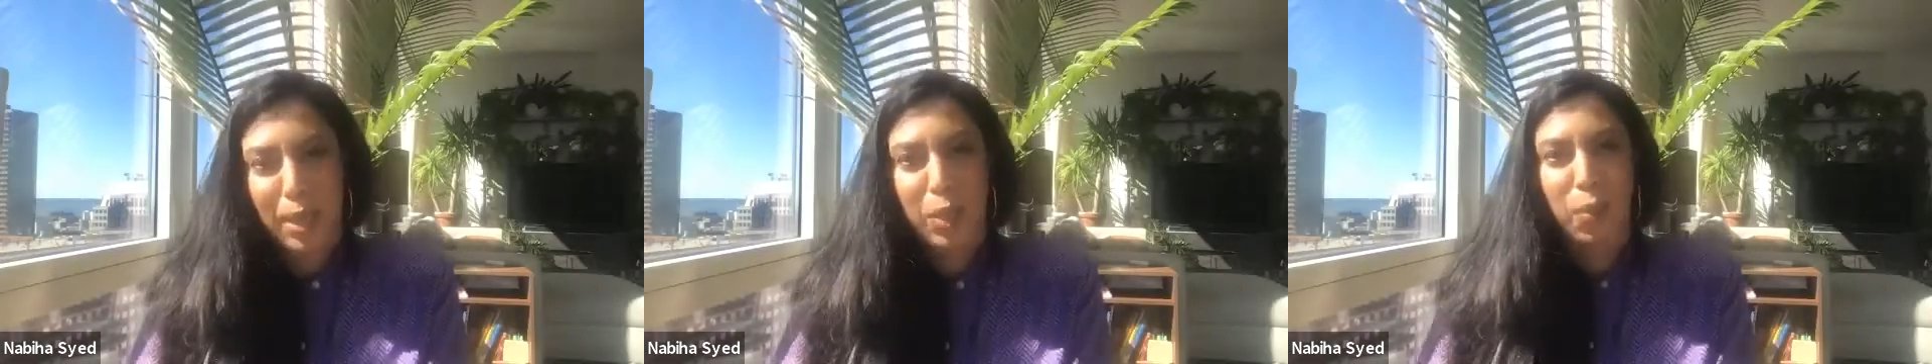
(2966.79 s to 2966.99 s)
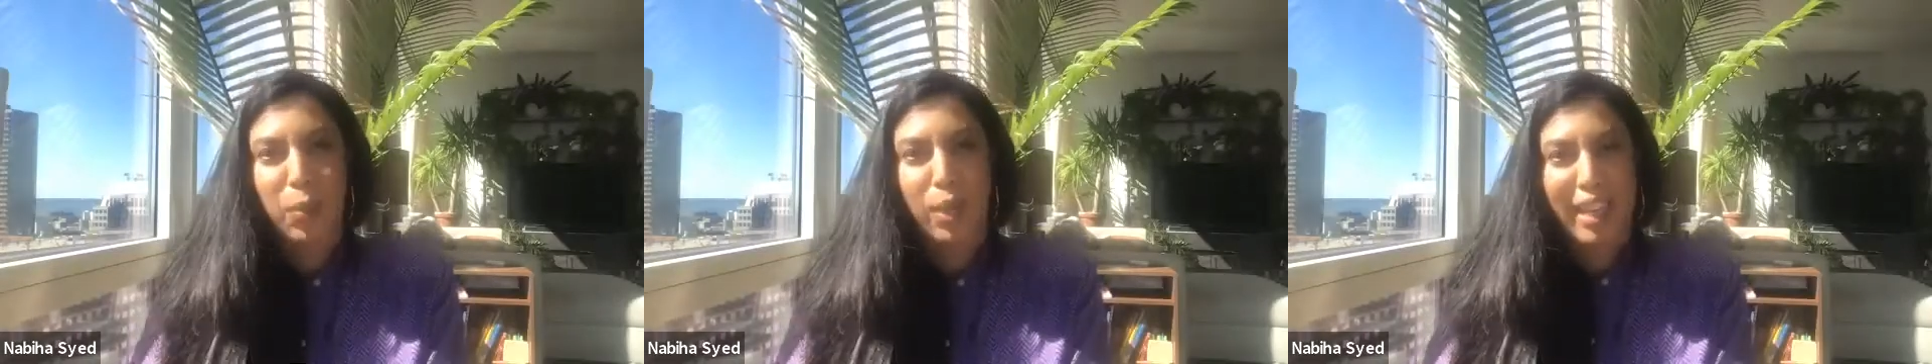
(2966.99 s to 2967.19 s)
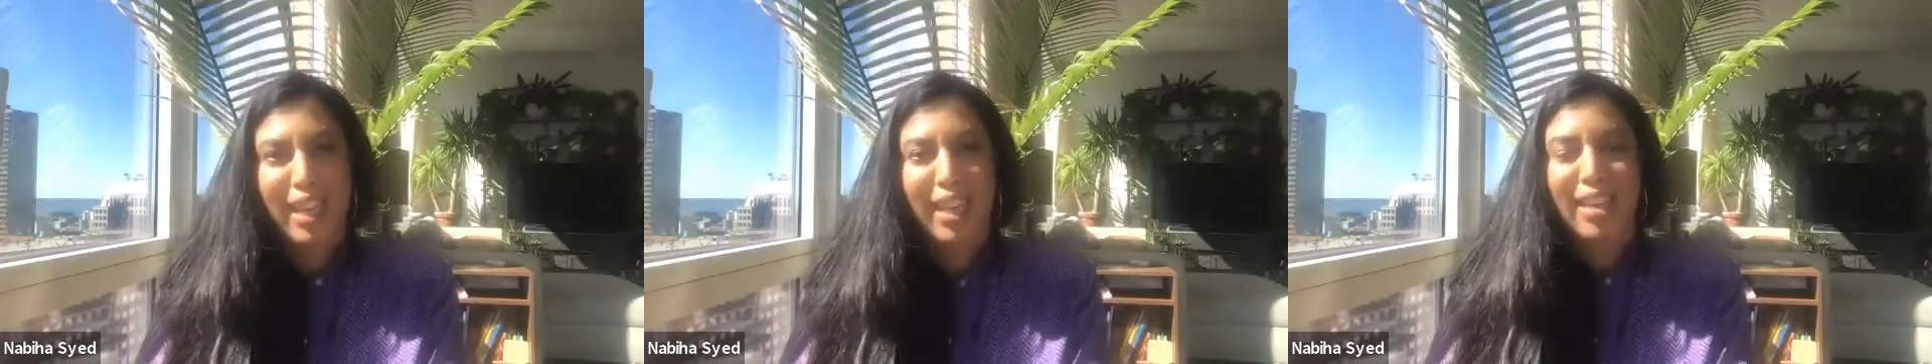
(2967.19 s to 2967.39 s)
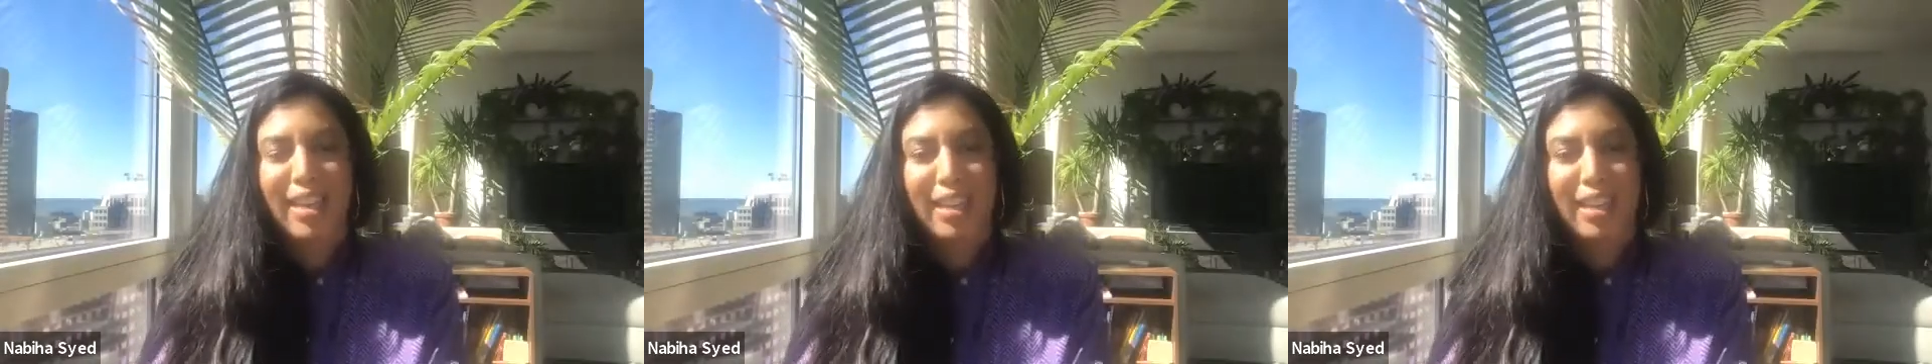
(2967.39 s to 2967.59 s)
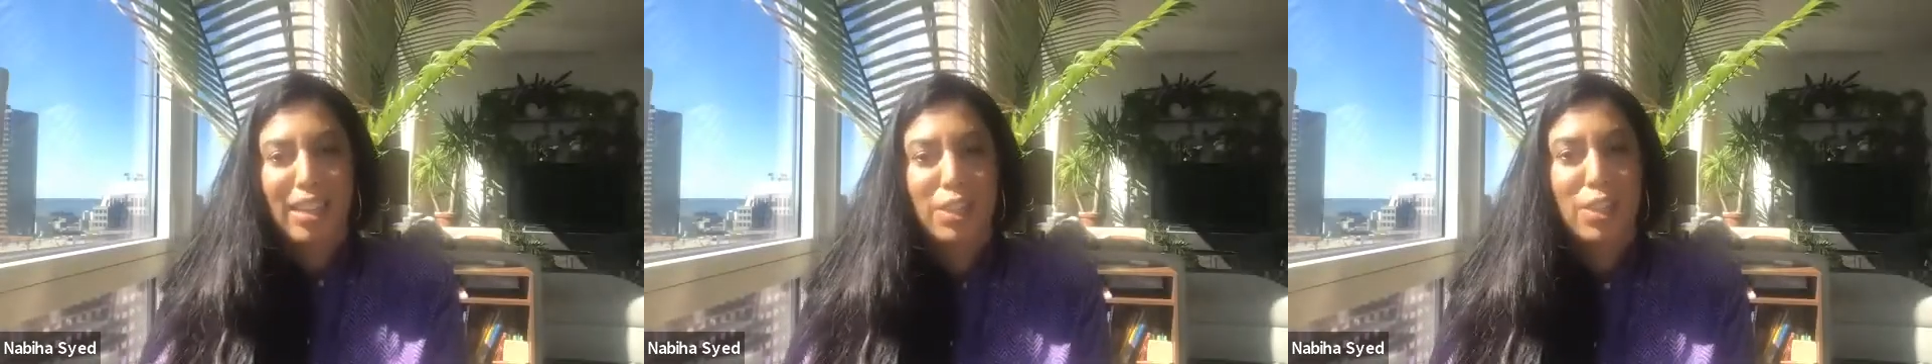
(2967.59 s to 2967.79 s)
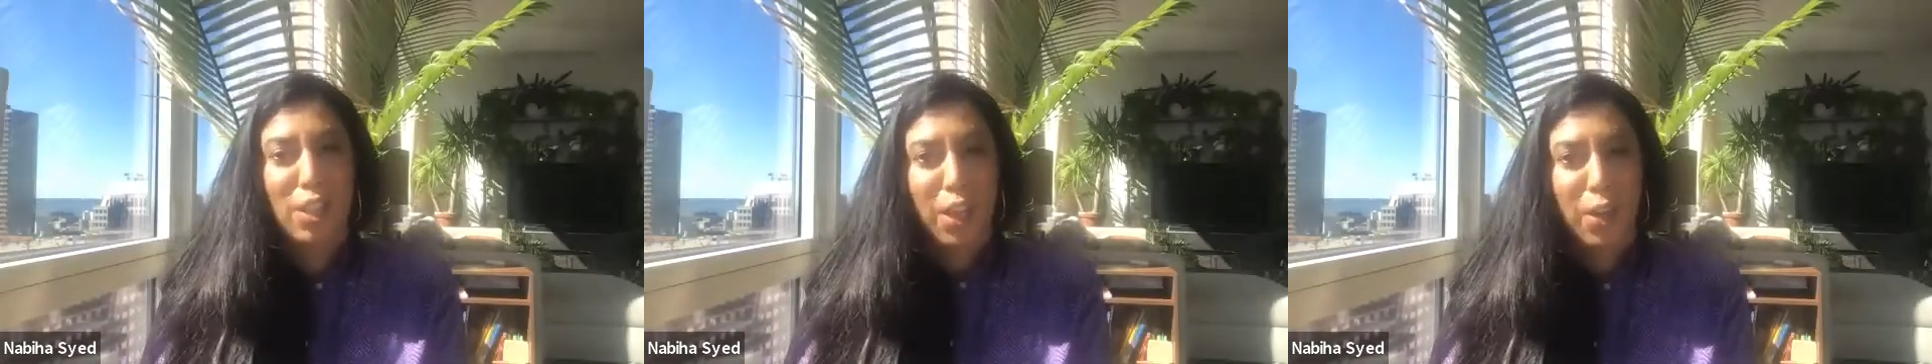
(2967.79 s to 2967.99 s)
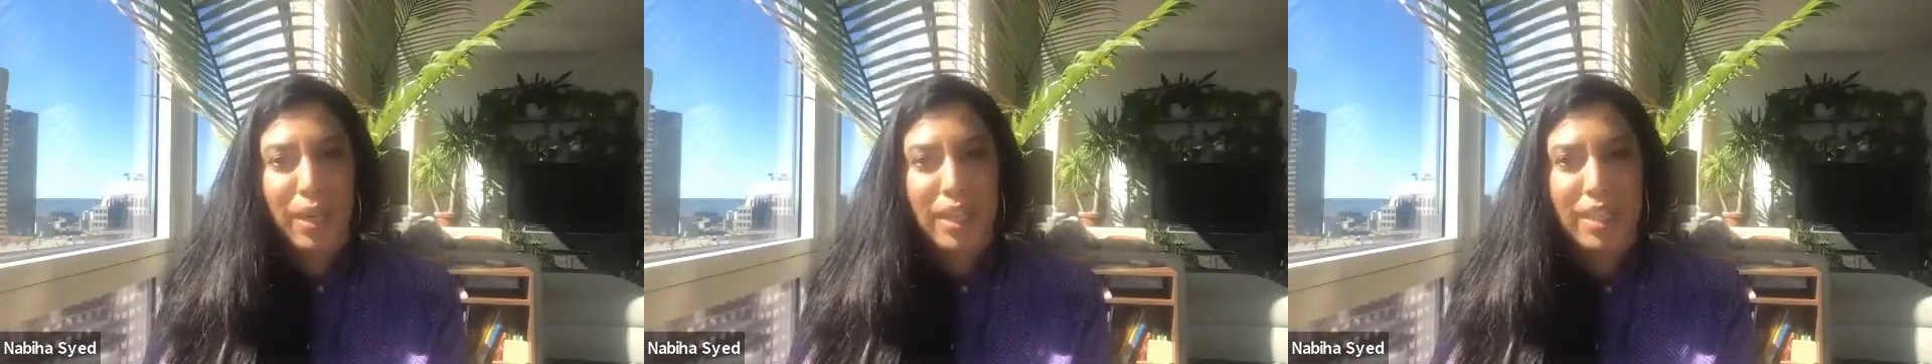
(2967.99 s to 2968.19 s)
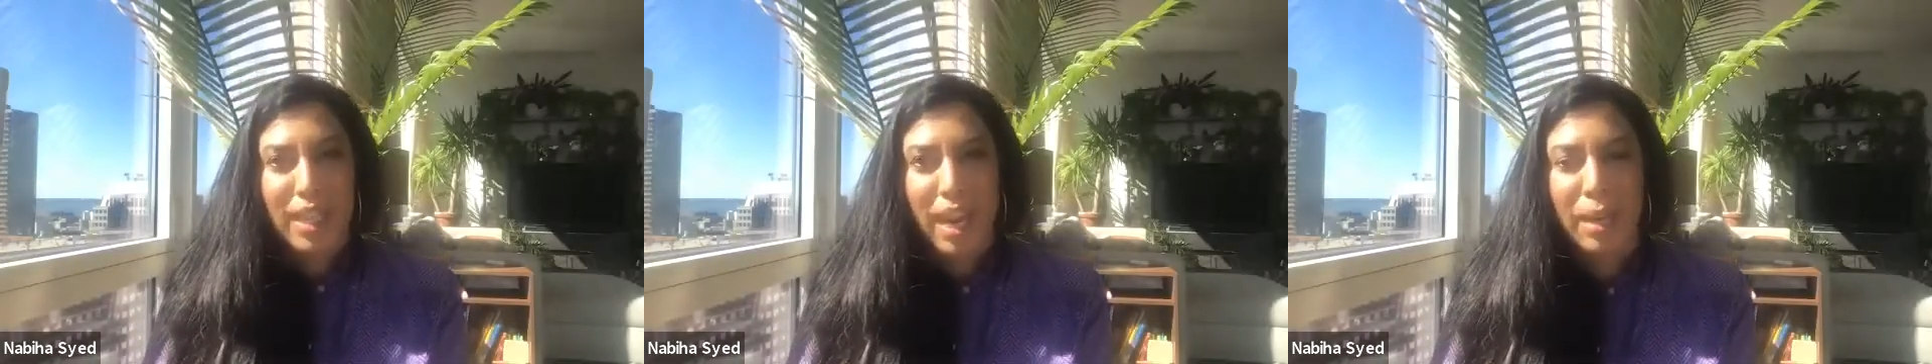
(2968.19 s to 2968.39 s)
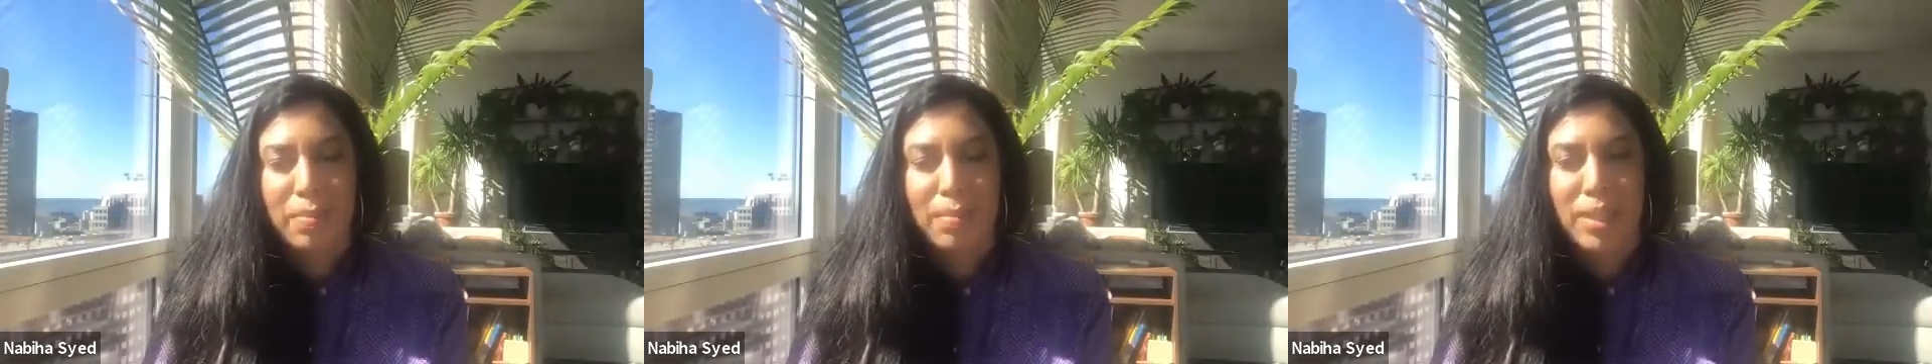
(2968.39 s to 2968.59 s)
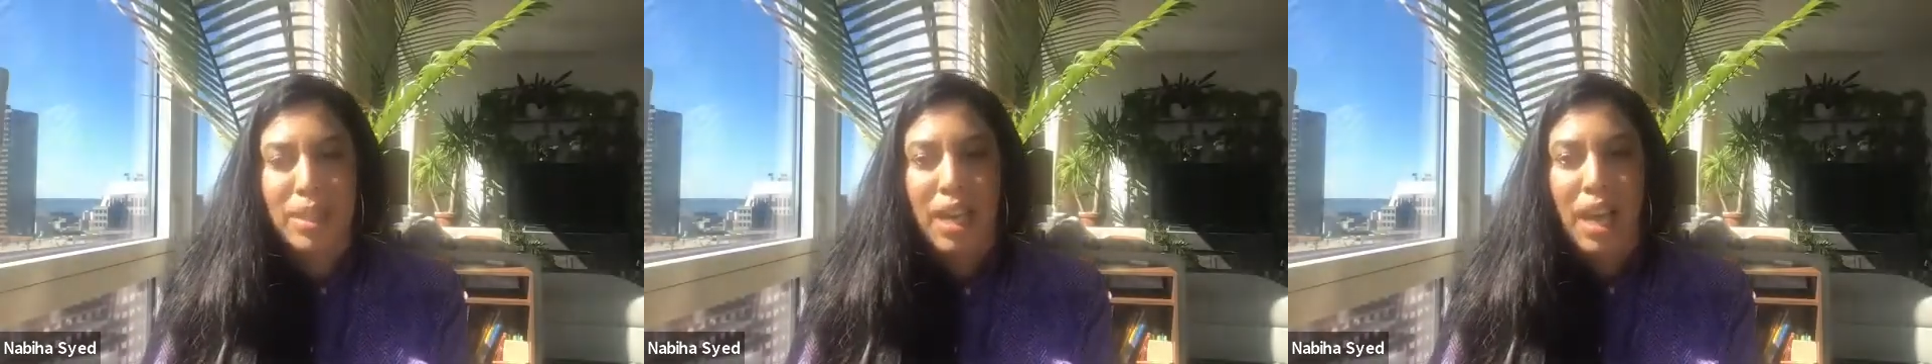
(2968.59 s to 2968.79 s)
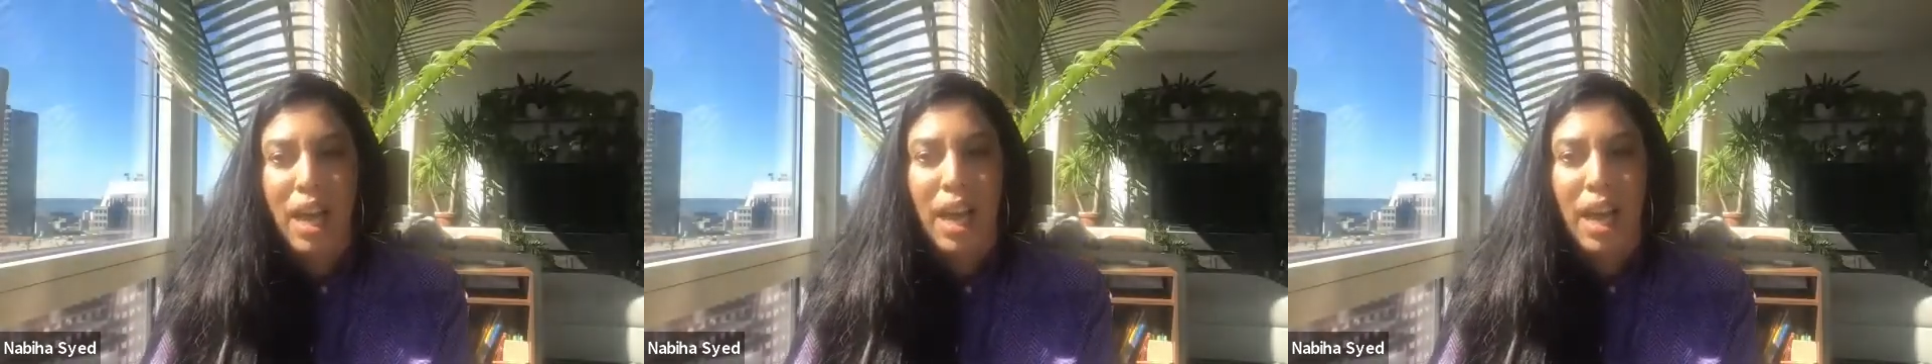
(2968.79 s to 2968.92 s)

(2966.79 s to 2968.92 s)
creaky and a little slow at times.